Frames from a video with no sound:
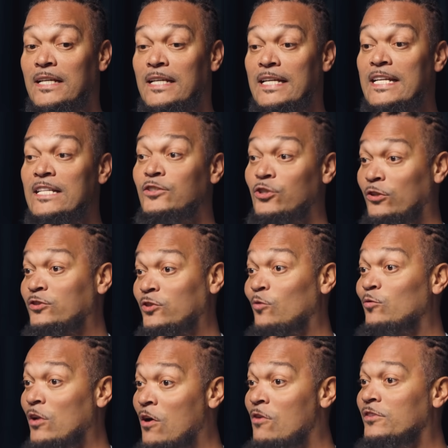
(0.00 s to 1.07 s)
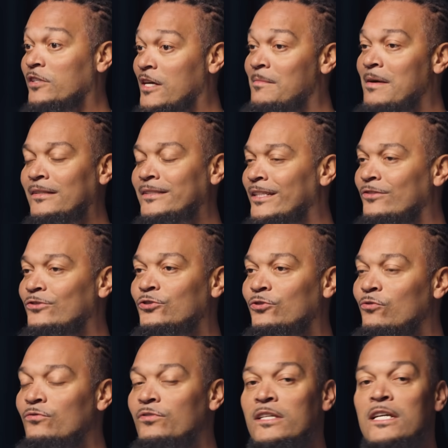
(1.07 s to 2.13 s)
he took so long to come out and tell the
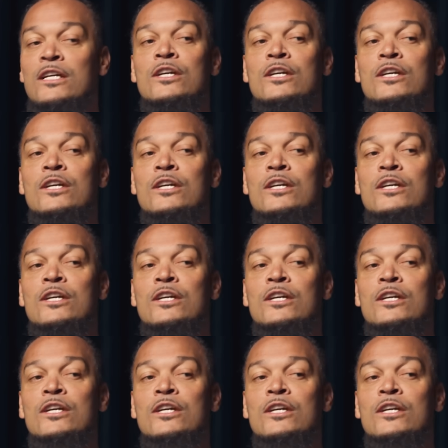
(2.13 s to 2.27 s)
truth.